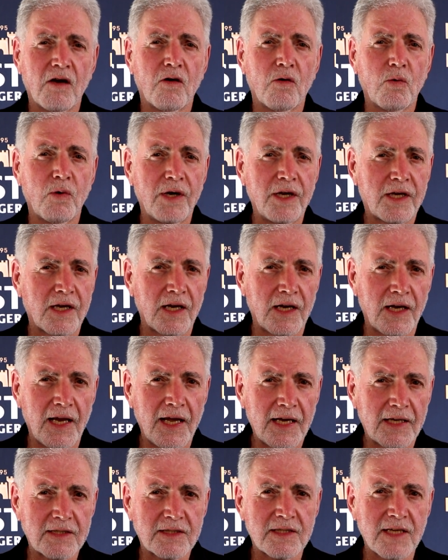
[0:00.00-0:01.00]
We
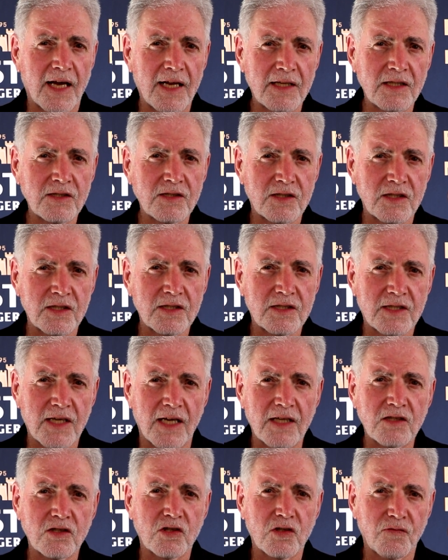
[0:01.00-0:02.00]
collect tons and
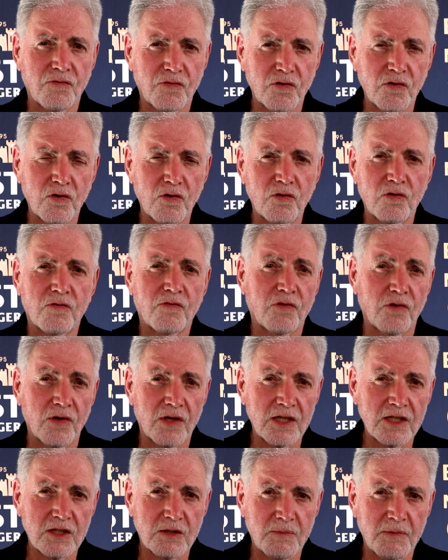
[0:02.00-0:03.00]
tons of food for
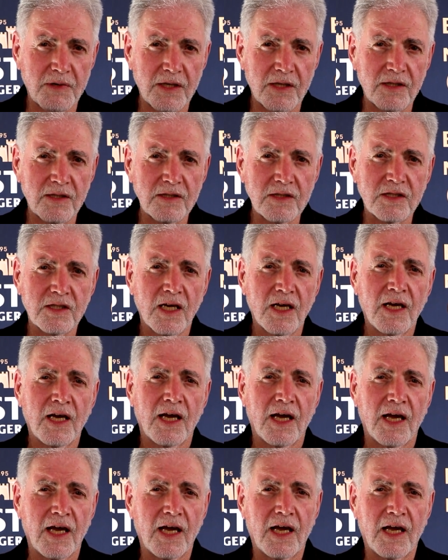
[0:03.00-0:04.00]
these meals,
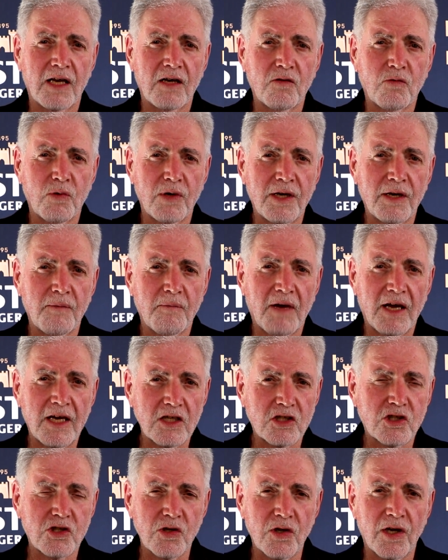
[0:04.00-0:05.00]
and we make
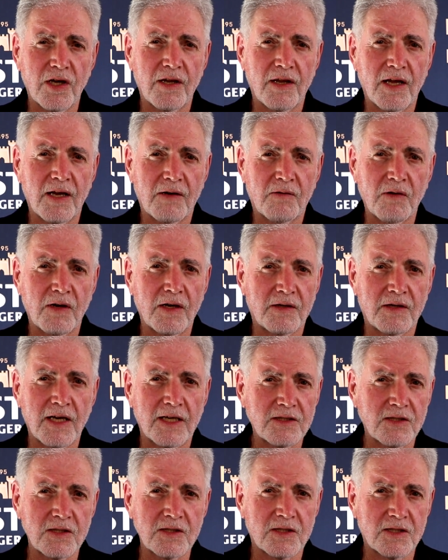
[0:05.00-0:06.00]
sure that it
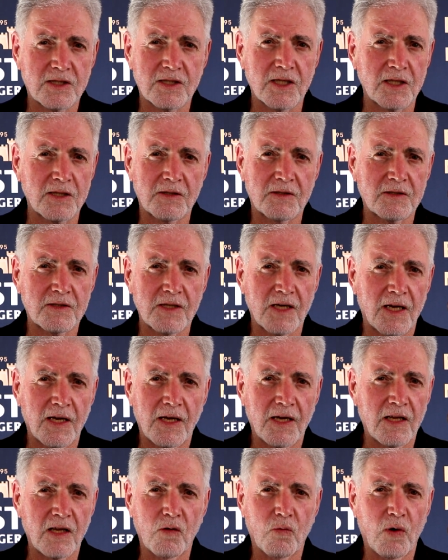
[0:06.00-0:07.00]
doesn't sit
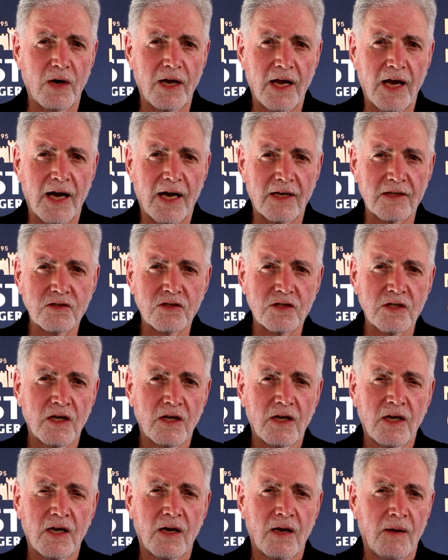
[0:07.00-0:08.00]
in the warehouse.
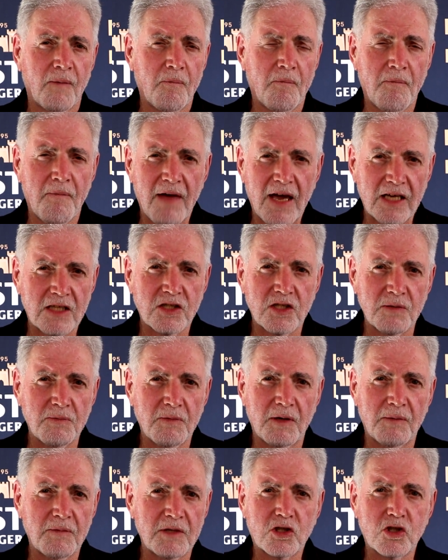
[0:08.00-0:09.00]

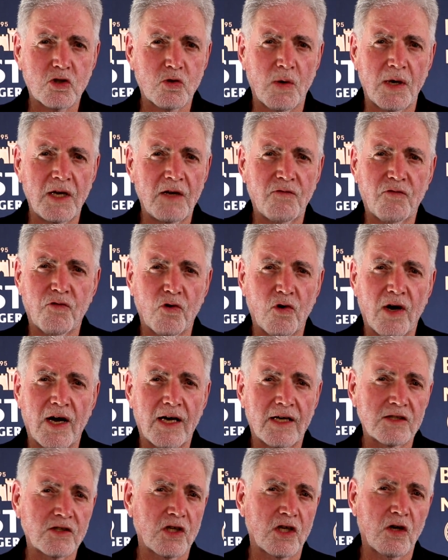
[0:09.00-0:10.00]
Maximum it's 24
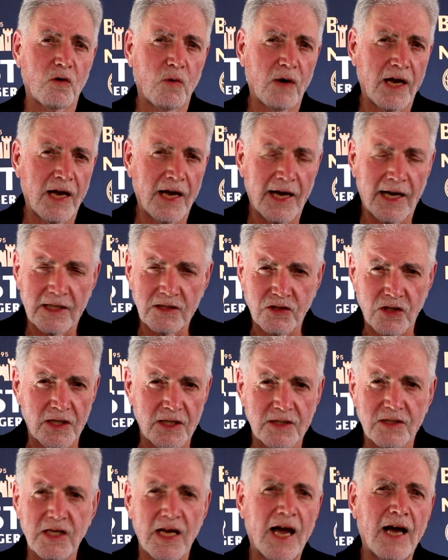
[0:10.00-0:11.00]
hours in a warehouse, and
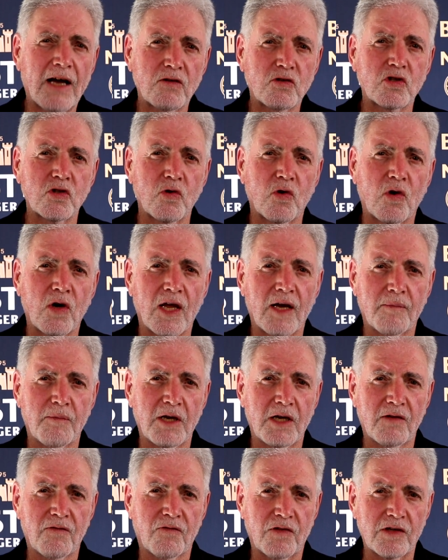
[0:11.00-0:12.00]
it's out to all our
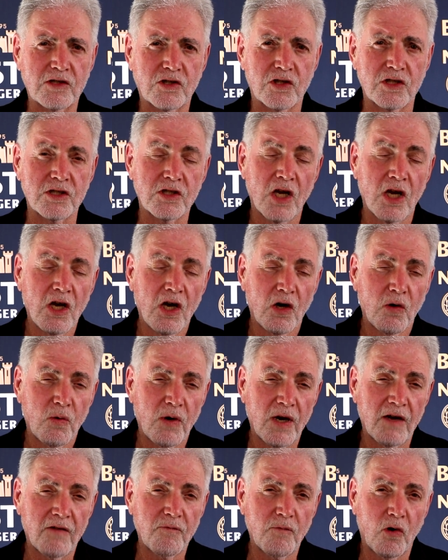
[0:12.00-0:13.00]
beneficiaries. We
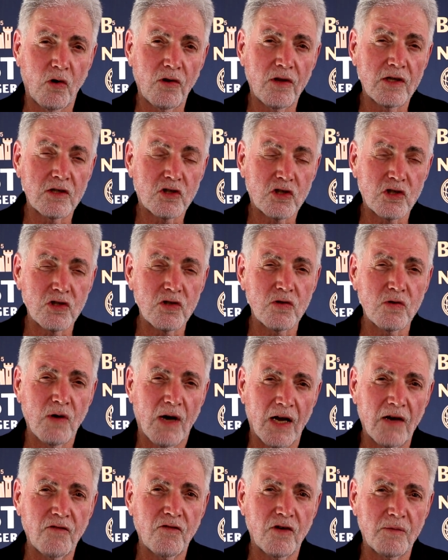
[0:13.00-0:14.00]
have more than
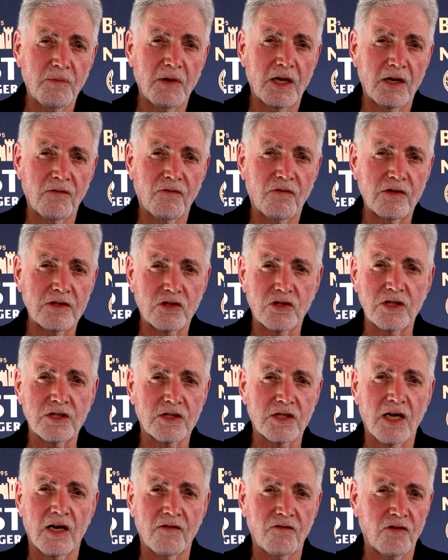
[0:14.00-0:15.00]
200 beneficiaries
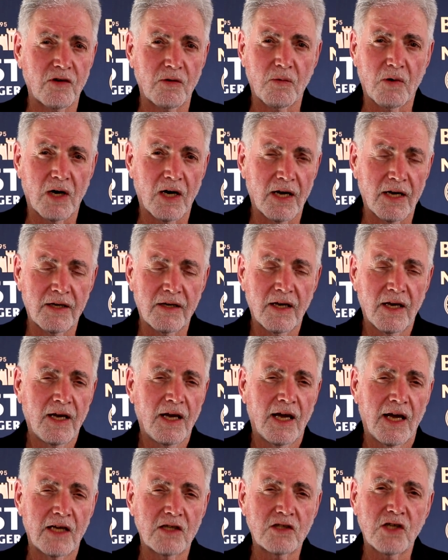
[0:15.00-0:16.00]
countrywide,
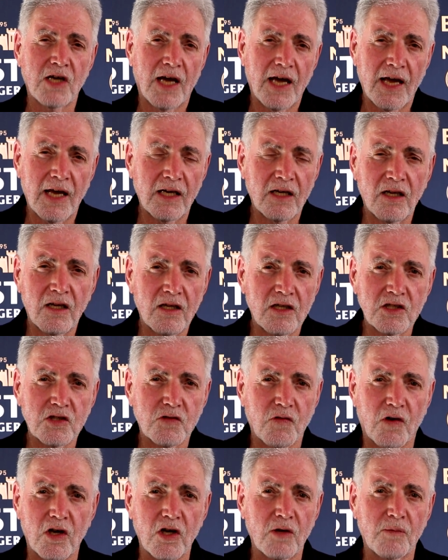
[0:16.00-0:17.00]
and to handle this
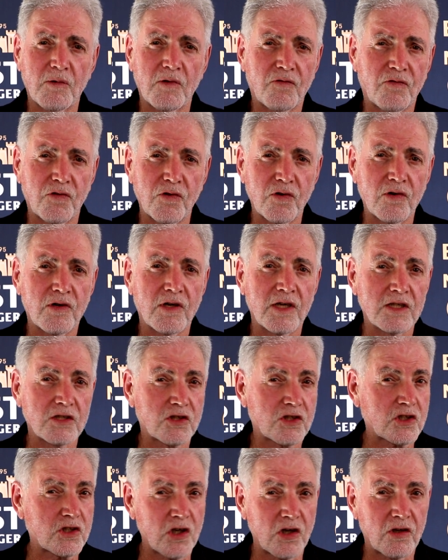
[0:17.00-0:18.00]
volume of food is
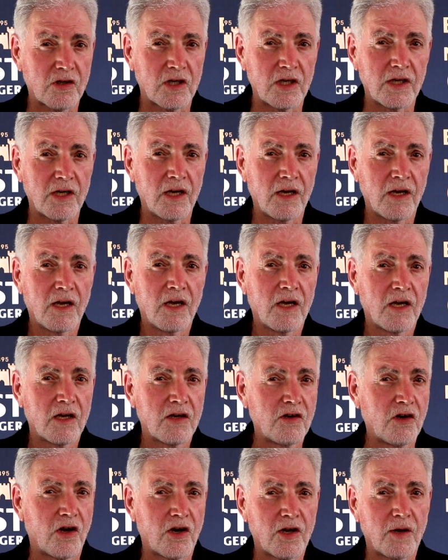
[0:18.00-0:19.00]
certainly
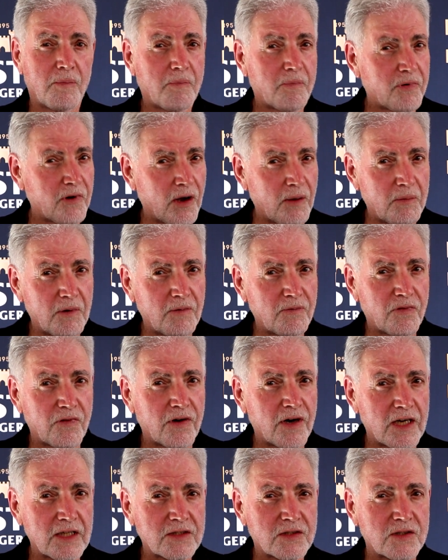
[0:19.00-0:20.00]
not a problem
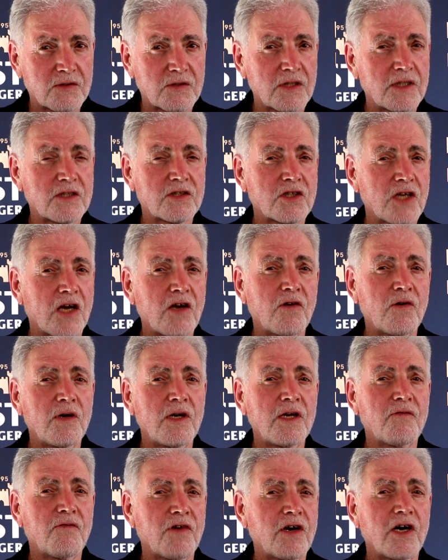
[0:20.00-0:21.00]
for us. It's
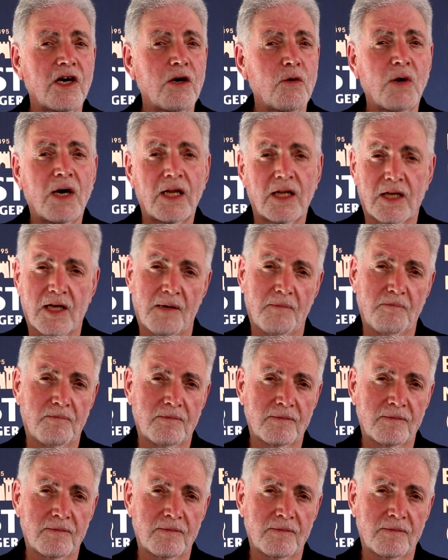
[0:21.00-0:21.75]
only very welcome.